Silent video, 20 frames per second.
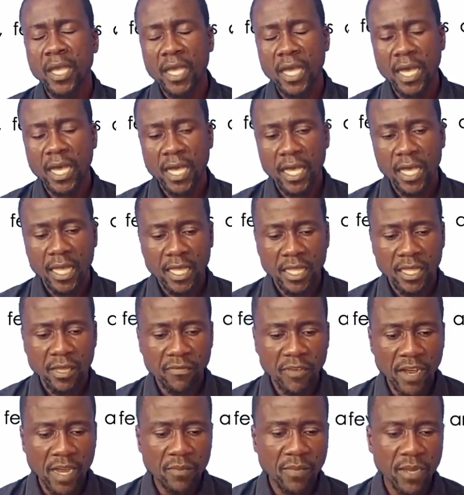the
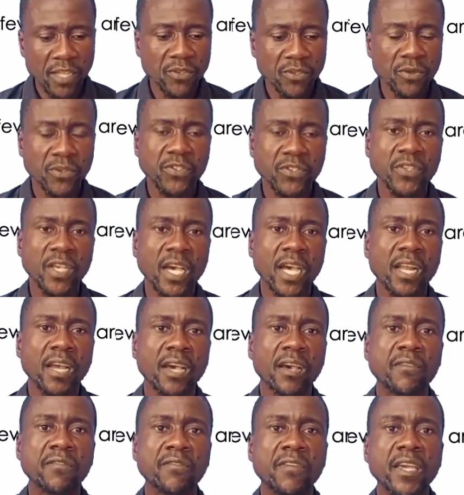fibrous roots
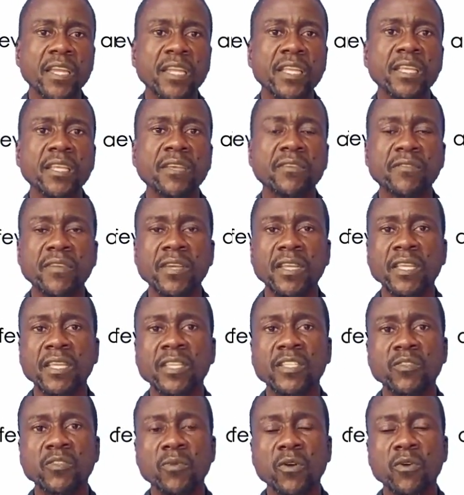are very, very
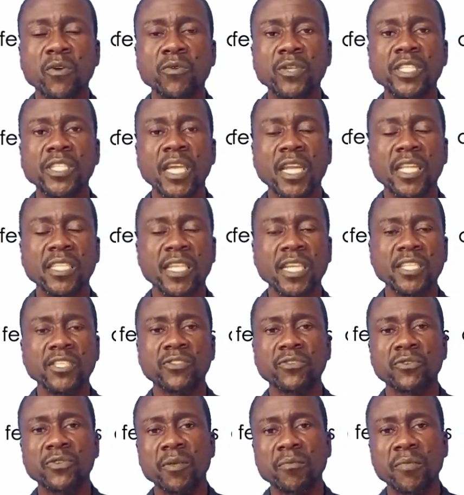small, which are attached
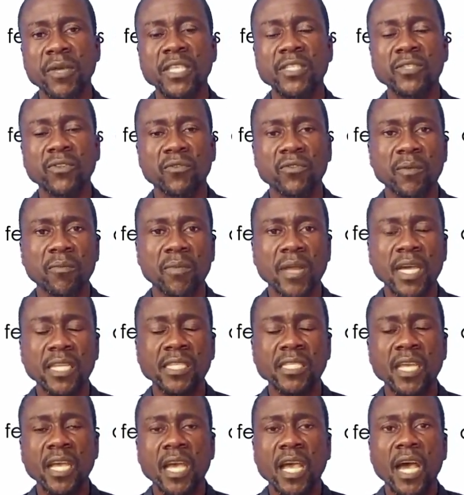to the base of the
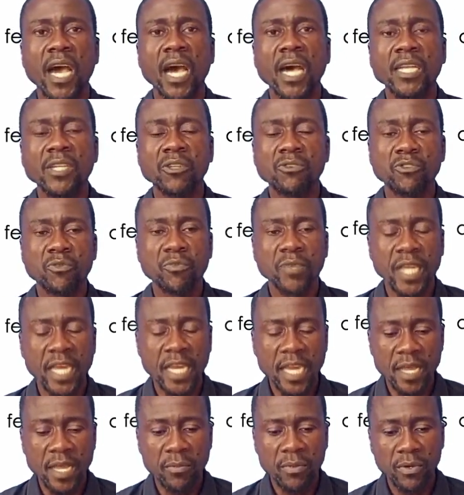plant and could not be
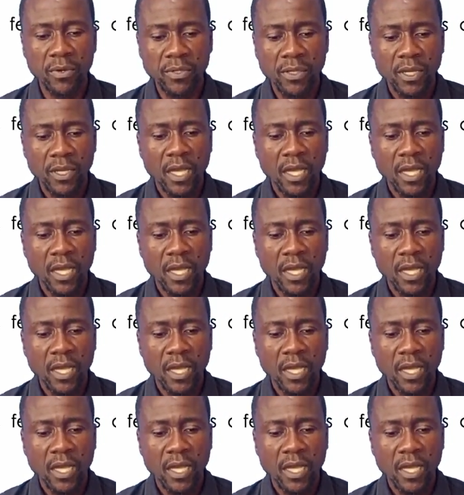enabled